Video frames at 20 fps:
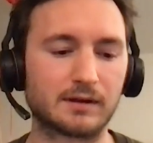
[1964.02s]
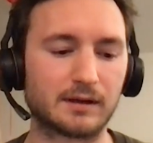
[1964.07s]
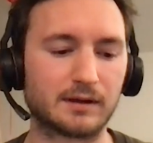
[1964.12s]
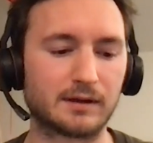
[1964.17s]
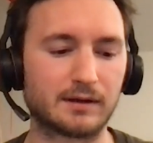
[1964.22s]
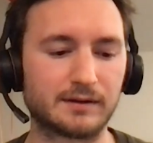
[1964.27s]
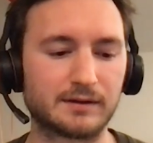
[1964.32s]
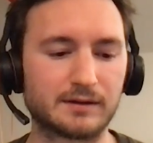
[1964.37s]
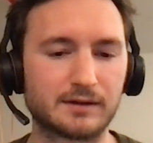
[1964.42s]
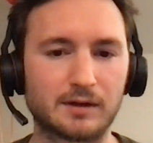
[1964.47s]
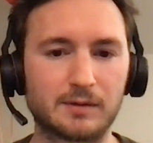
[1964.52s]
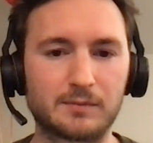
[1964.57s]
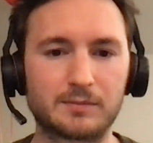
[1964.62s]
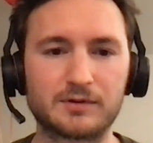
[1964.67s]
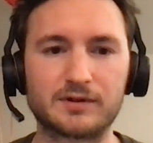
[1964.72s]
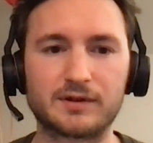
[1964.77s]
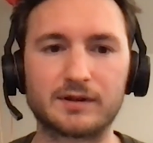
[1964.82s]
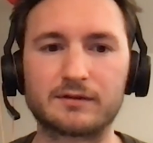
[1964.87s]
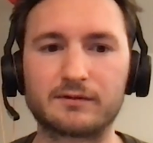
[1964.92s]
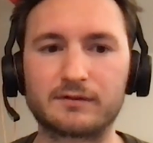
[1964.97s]

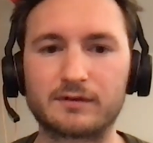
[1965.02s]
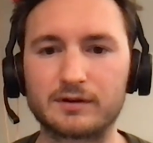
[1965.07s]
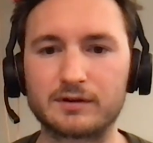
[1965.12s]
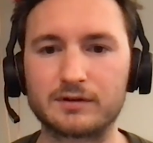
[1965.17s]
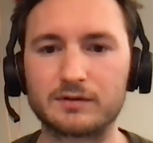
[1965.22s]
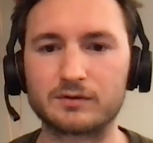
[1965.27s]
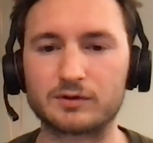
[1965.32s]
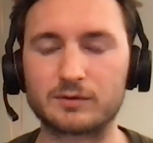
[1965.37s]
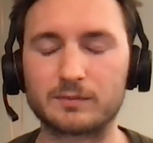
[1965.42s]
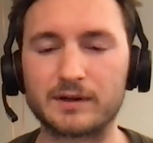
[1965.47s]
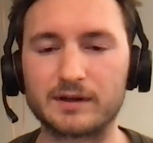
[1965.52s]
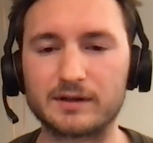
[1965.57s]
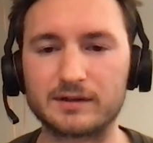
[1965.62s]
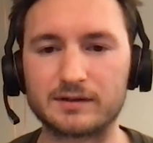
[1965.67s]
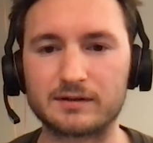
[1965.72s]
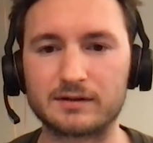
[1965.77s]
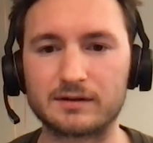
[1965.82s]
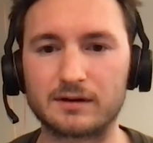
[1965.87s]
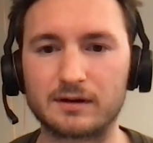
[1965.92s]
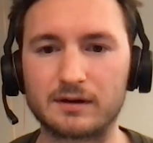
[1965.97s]
99% of our user
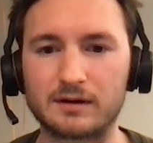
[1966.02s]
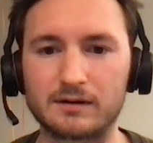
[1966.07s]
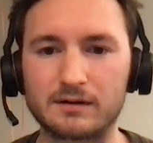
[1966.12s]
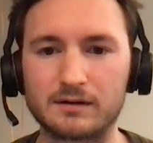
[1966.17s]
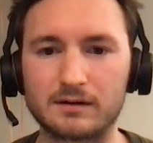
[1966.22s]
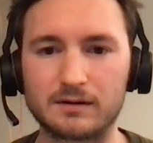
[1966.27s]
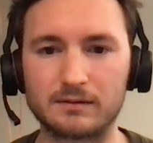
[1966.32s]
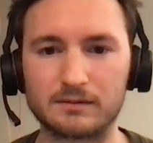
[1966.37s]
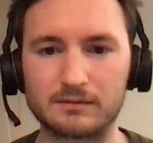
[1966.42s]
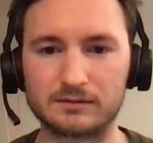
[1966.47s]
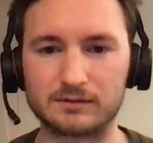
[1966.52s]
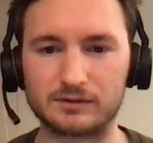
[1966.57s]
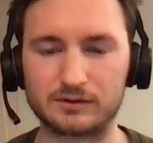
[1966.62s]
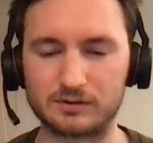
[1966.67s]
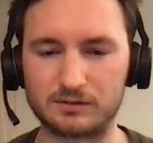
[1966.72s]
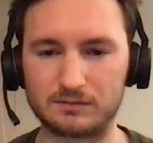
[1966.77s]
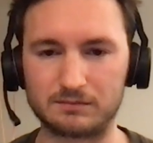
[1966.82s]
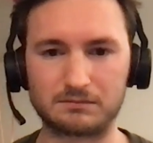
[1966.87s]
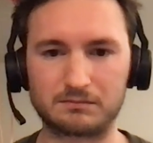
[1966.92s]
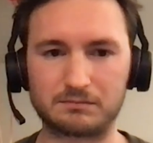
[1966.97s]
base are
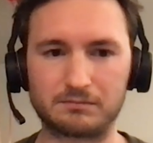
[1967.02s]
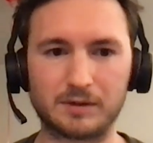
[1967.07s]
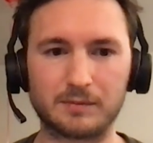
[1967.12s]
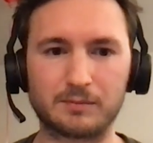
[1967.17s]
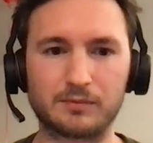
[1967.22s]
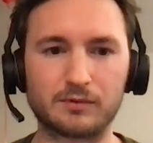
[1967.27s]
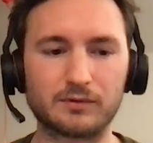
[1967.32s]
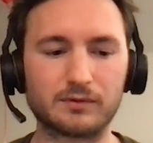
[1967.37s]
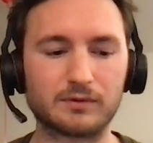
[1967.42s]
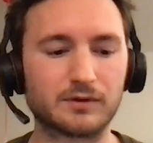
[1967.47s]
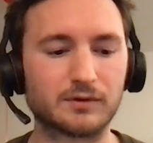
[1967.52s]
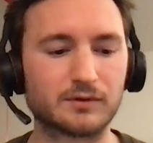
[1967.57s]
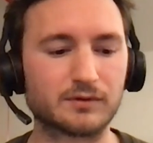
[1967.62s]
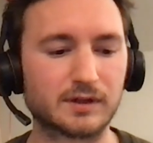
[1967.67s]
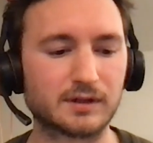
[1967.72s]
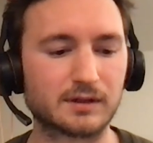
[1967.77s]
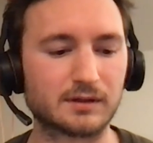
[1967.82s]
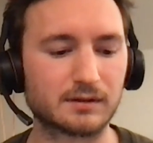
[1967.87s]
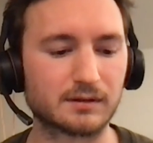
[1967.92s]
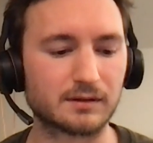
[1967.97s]
just people
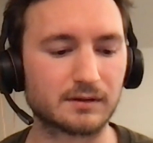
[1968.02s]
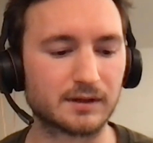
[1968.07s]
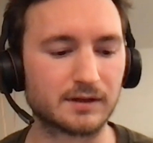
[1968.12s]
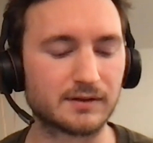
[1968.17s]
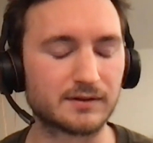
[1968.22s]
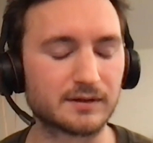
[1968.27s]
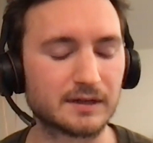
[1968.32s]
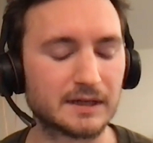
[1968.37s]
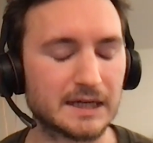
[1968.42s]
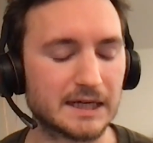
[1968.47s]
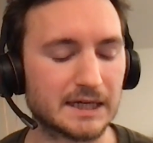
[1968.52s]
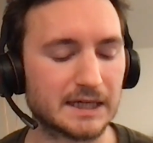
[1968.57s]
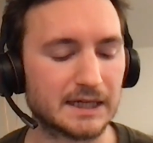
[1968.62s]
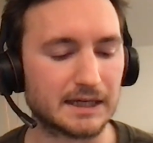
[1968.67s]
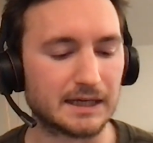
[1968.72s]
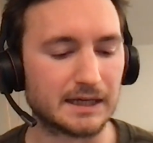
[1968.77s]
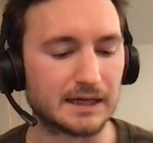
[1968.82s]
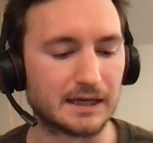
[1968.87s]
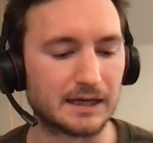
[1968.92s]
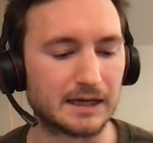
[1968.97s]
using this.
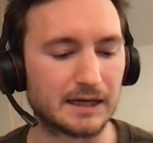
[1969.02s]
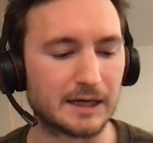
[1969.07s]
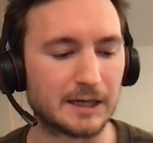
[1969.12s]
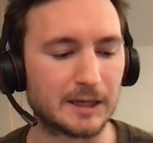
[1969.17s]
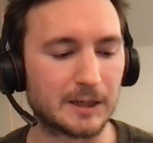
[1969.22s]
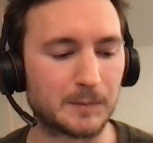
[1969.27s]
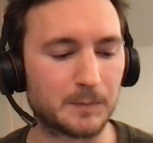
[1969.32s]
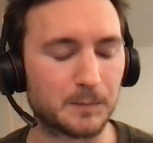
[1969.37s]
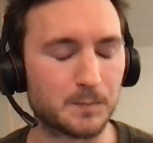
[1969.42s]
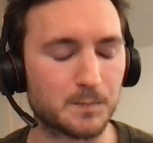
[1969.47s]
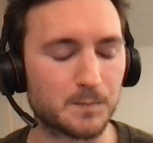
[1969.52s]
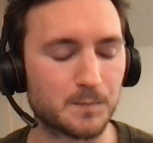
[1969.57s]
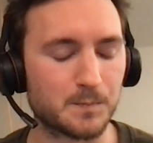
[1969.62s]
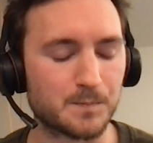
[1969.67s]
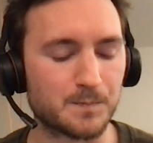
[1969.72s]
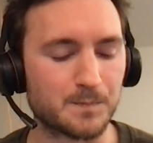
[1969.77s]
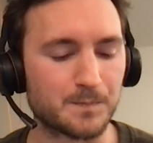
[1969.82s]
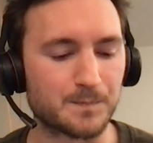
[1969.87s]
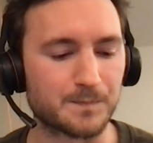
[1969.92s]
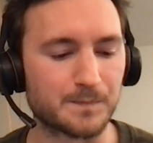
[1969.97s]
Um,
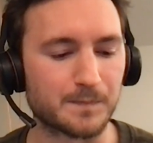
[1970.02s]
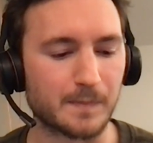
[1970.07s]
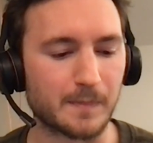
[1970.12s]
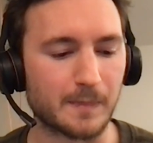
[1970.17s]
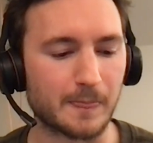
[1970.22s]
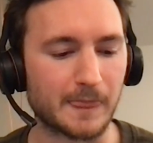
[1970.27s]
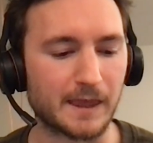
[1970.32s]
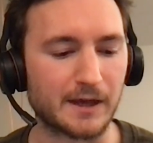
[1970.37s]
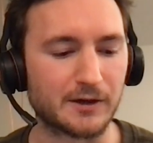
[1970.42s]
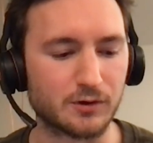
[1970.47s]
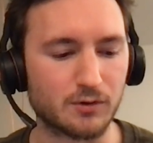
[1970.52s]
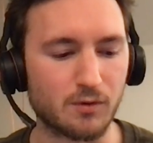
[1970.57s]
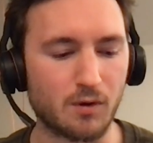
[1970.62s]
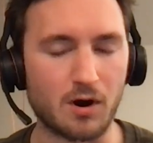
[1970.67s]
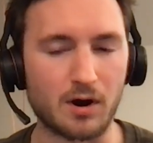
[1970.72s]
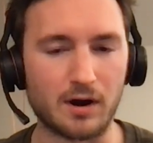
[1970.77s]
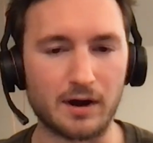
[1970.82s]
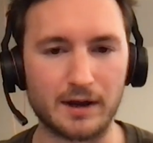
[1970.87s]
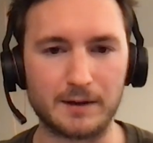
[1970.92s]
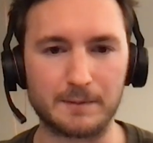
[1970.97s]
you
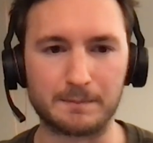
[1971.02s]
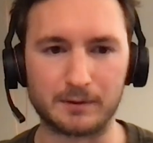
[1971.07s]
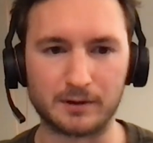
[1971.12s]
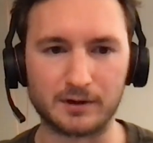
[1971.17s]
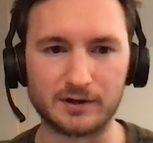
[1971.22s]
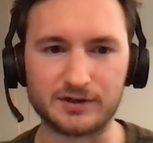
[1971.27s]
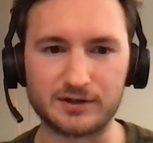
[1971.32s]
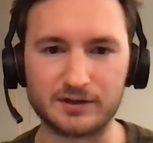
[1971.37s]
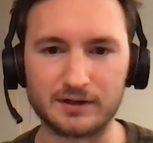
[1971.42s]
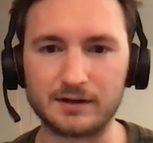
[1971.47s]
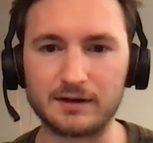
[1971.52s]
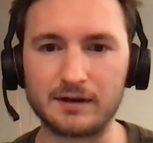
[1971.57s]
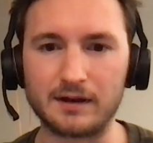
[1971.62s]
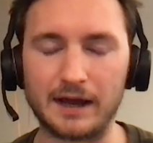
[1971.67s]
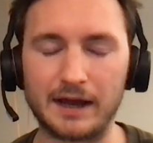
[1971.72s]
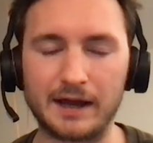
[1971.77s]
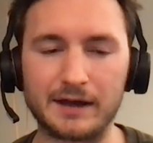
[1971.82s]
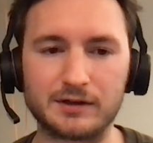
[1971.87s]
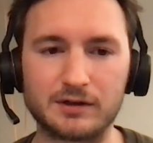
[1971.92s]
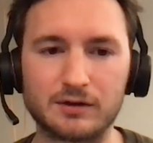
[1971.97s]
are a person,
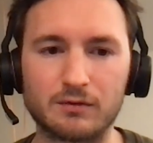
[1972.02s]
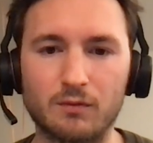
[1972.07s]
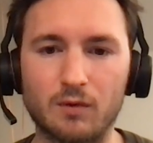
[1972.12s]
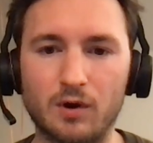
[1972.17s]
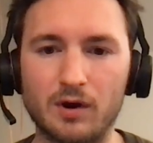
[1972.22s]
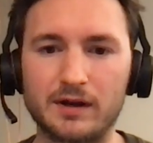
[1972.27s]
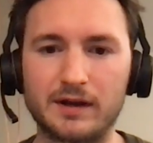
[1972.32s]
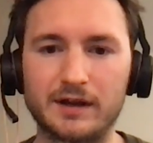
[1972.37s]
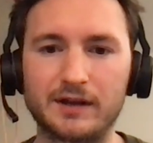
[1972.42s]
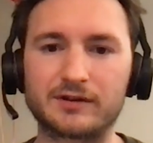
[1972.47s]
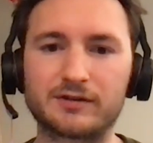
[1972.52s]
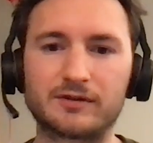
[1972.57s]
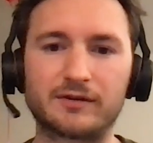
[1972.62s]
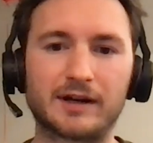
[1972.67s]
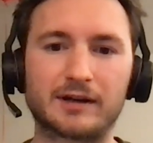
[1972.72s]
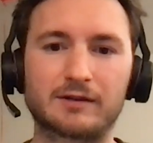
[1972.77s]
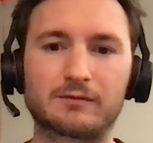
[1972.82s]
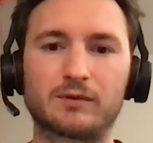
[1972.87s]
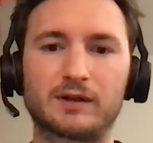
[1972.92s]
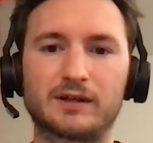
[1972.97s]
and you want to
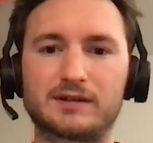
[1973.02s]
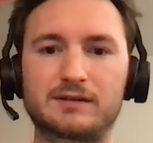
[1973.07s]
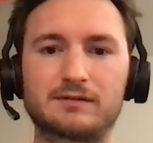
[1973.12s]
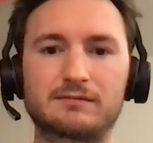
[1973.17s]
interact with